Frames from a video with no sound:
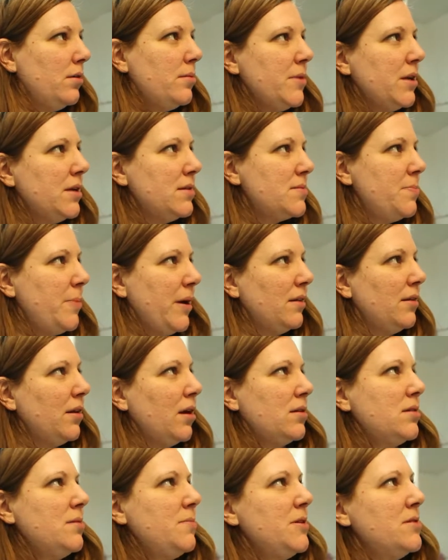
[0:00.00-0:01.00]
I mean, it's bad
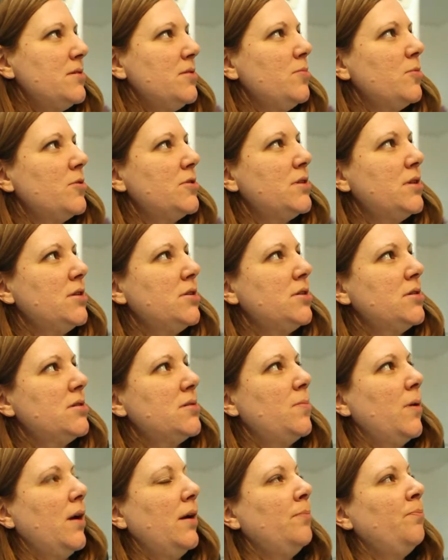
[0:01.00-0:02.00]
luck to be superstitious,
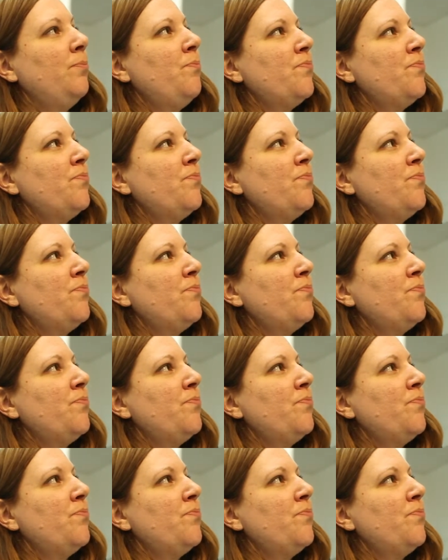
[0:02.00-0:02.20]
but